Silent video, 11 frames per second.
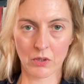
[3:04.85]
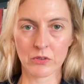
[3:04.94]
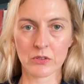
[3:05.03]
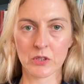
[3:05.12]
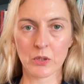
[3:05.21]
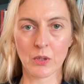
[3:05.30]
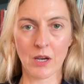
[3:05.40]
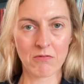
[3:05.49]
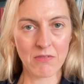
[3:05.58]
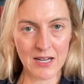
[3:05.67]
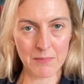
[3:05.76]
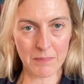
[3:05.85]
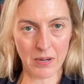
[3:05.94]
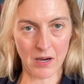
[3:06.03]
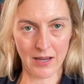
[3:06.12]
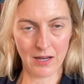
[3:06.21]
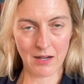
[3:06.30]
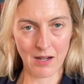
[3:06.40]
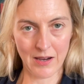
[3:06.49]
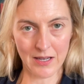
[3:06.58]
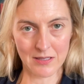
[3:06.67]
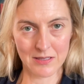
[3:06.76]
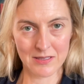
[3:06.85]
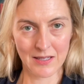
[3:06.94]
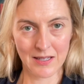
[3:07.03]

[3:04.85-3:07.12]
onto Ariba by a client.